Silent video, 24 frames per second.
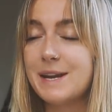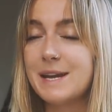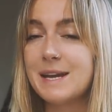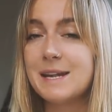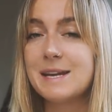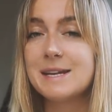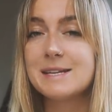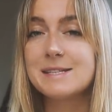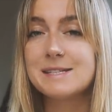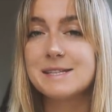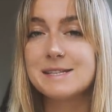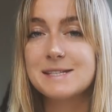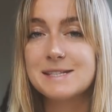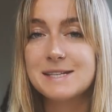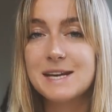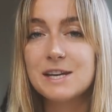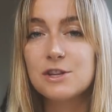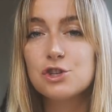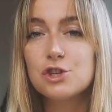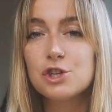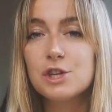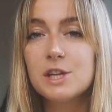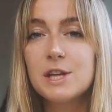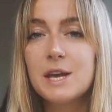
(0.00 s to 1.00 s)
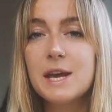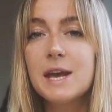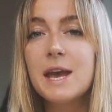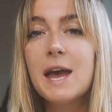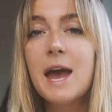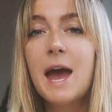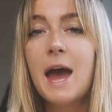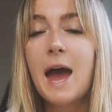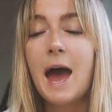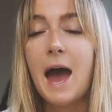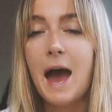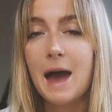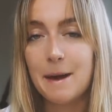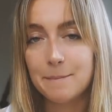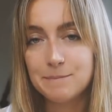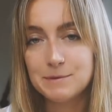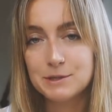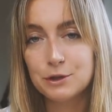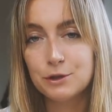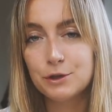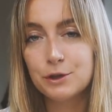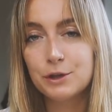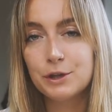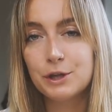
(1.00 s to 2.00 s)
It is essentially
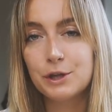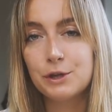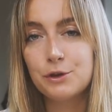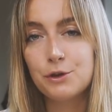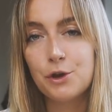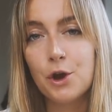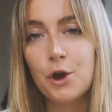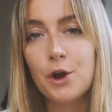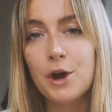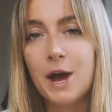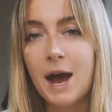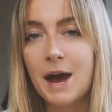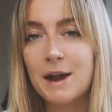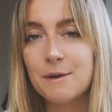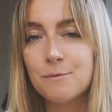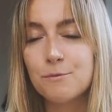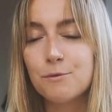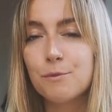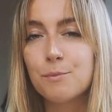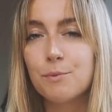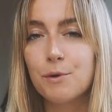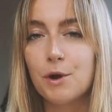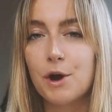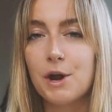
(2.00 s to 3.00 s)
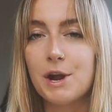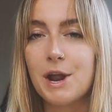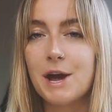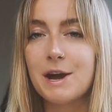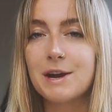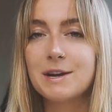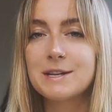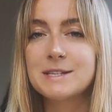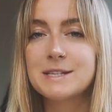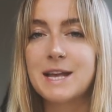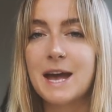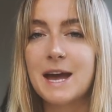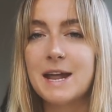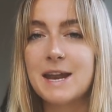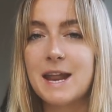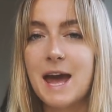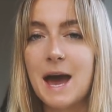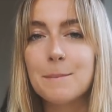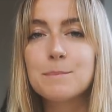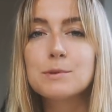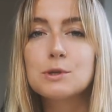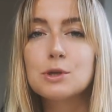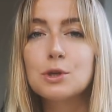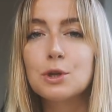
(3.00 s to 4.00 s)
absolutely no animal products and
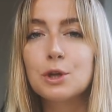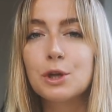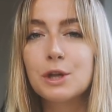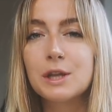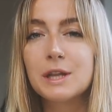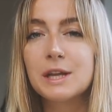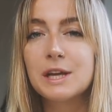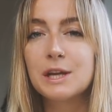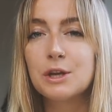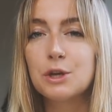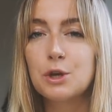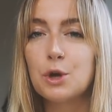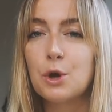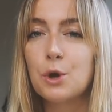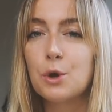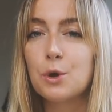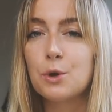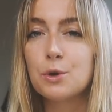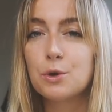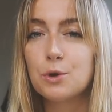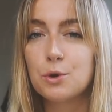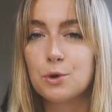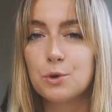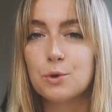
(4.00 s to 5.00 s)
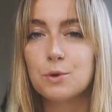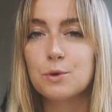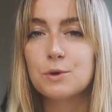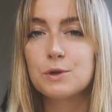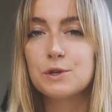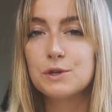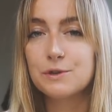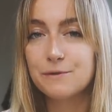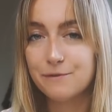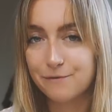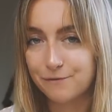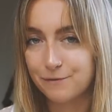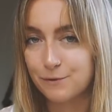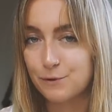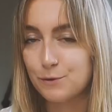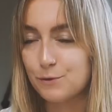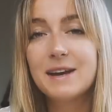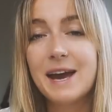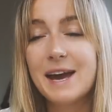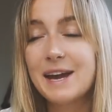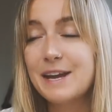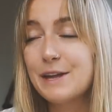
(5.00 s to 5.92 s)
absolutely no cooked food.